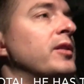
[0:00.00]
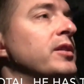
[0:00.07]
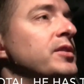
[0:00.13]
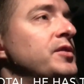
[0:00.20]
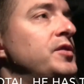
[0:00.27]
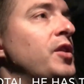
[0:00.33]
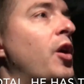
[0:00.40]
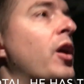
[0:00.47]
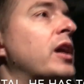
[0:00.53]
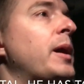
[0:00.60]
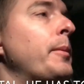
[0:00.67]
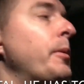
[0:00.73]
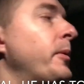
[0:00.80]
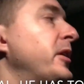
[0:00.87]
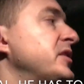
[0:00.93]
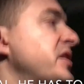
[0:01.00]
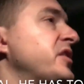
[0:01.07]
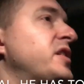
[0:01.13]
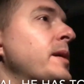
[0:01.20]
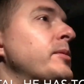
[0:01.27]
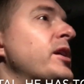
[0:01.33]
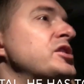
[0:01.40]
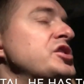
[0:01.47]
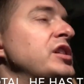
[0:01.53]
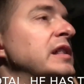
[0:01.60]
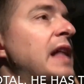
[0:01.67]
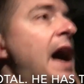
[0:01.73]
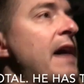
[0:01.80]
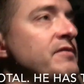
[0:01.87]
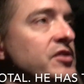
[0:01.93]
so a couple players at the table actually
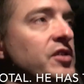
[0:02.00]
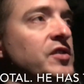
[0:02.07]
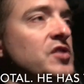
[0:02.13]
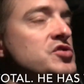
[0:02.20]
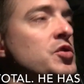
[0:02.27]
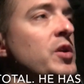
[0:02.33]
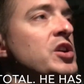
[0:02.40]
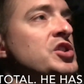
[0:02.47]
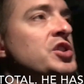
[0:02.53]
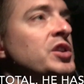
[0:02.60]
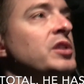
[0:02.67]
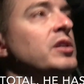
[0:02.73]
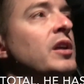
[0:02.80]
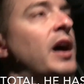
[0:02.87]
laughed at the situation,